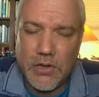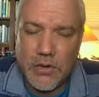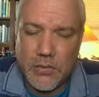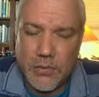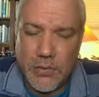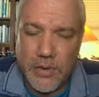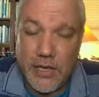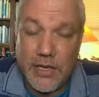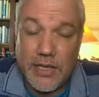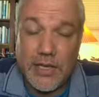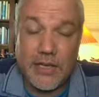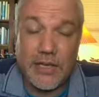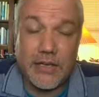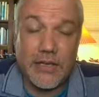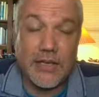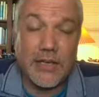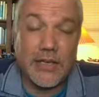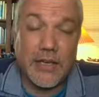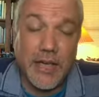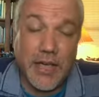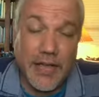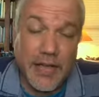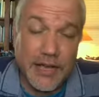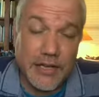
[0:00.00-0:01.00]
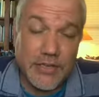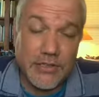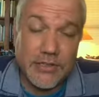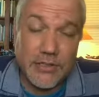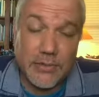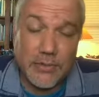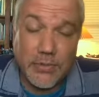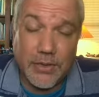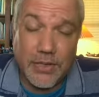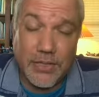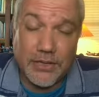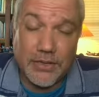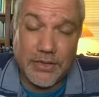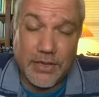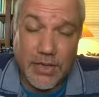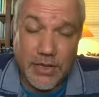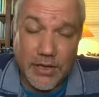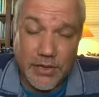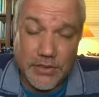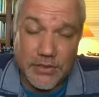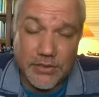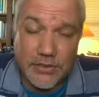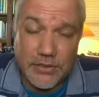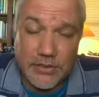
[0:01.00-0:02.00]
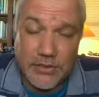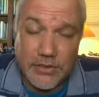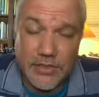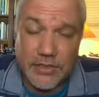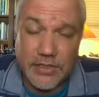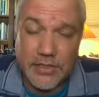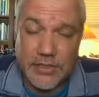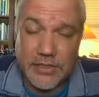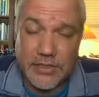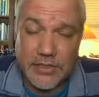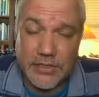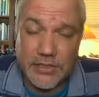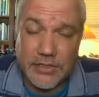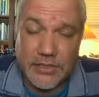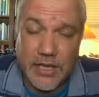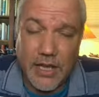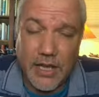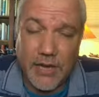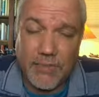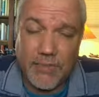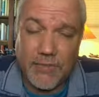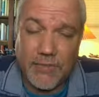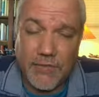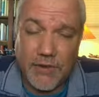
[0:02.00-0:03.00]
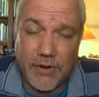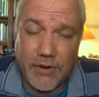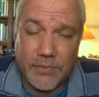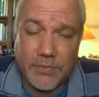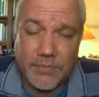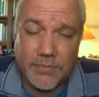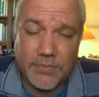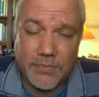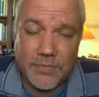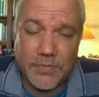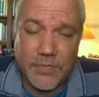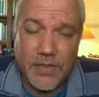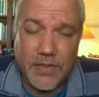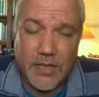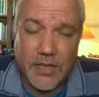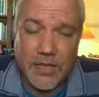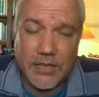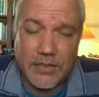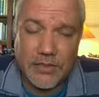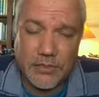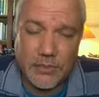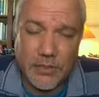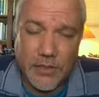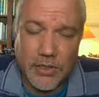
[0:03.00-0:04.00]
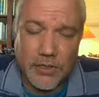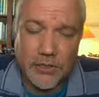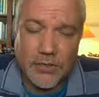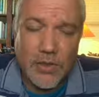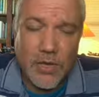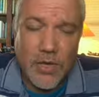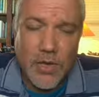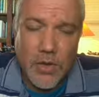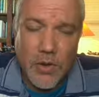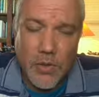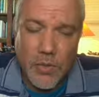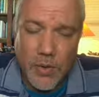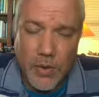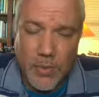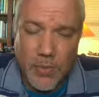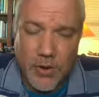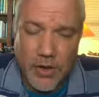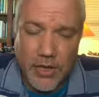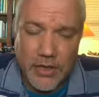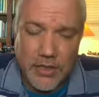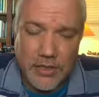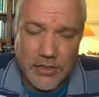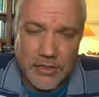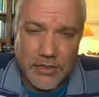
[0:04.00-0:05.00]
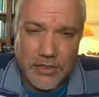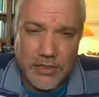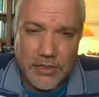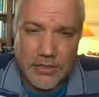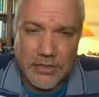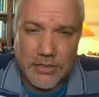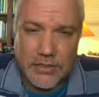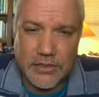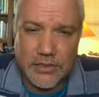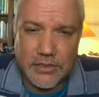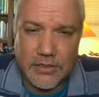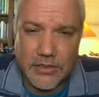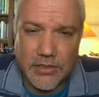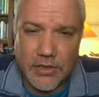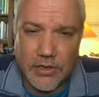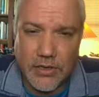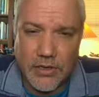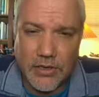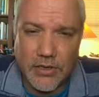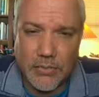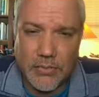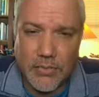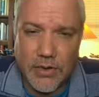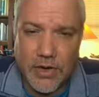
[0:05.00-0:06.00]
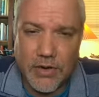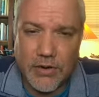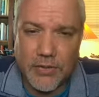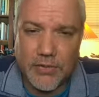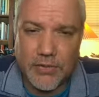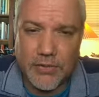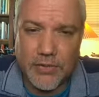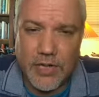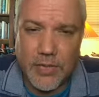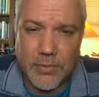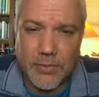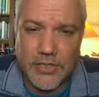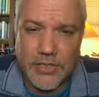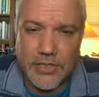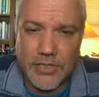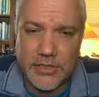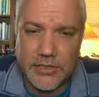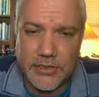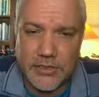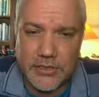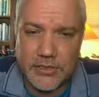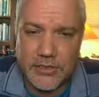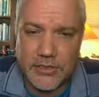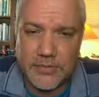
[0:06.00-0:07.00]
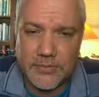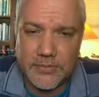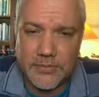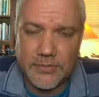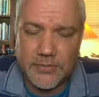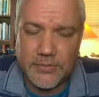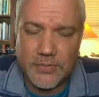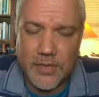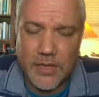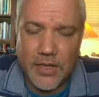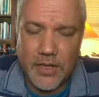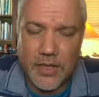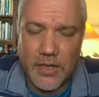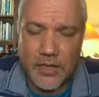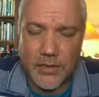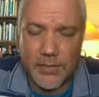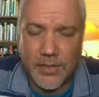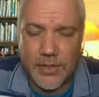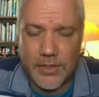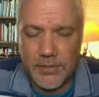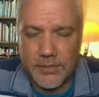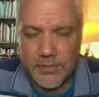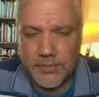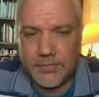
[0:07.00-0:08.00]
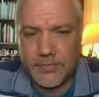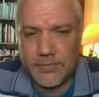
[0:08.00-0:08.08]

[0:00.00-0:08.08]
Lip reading: we can actually bless others in this time from as well. We pray these things in the strong and powerful name of Jesus. Amen.